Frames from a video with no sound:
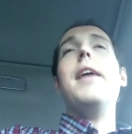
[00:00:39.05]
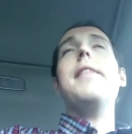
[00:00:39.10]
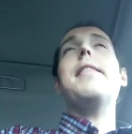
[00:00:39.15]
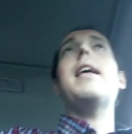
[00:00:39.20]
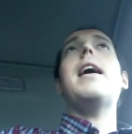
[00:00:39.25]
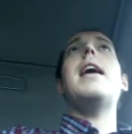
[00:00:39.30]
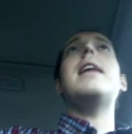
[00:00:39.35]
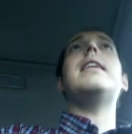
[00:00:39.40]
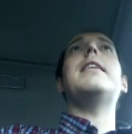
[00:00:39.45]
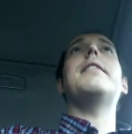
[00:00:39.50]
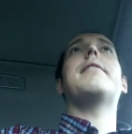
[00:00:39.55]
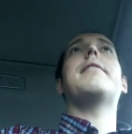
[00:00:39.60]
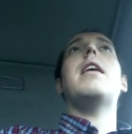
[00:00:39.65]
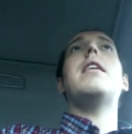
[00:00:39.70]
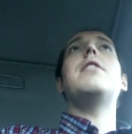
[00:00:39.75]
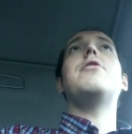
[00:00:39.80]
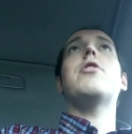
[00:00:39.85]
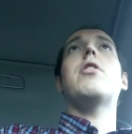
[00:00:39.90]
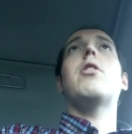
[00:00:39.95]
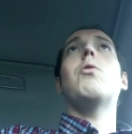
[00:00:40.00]
you got the
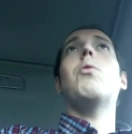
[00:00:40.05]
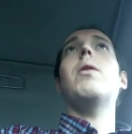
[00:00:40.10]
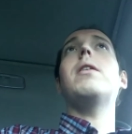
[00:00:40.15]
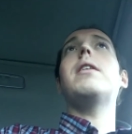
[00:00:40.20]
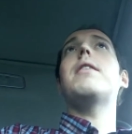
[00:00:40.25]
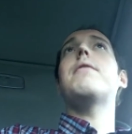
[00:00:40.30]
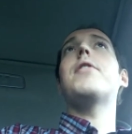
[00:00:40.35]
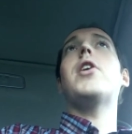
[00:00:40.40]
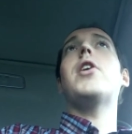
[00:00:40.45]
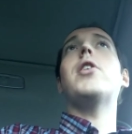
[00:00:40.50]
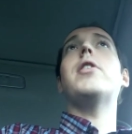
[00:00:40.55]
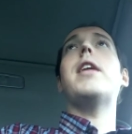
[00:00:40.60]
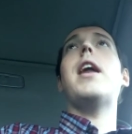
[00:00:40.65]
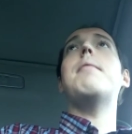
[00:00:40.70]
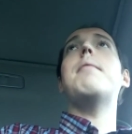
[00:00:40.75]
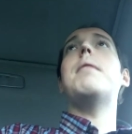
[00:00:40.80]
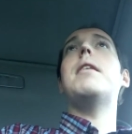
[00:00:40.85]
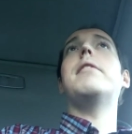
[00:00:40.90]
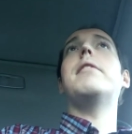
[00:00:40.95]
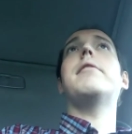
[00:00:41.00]
Anastasia or whatever her
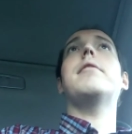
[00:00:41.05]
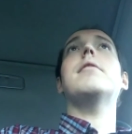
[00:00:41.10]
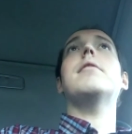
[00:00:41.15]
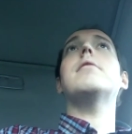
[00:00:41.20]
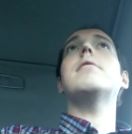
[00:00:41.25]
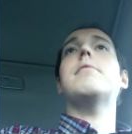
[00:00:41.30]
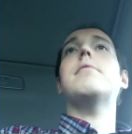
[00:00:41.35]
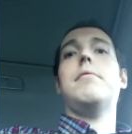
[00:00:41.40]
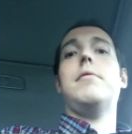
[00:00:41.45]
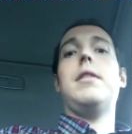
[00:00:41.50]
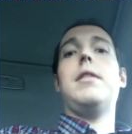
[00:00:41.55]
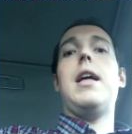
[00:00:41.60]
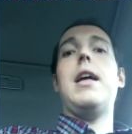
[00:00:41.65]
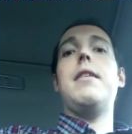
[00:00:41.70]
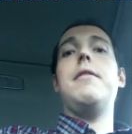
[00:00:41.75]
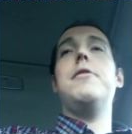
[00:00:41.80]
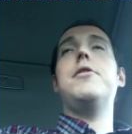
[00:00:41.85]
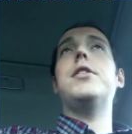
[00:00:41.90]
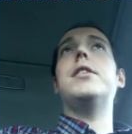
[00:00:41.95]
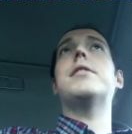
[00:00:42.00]
name is
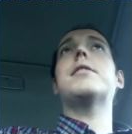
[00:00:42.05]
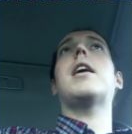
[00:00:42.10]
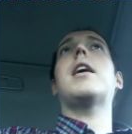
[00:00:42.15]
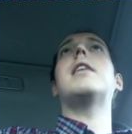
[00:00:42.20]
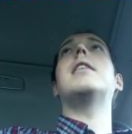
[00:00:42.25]
that just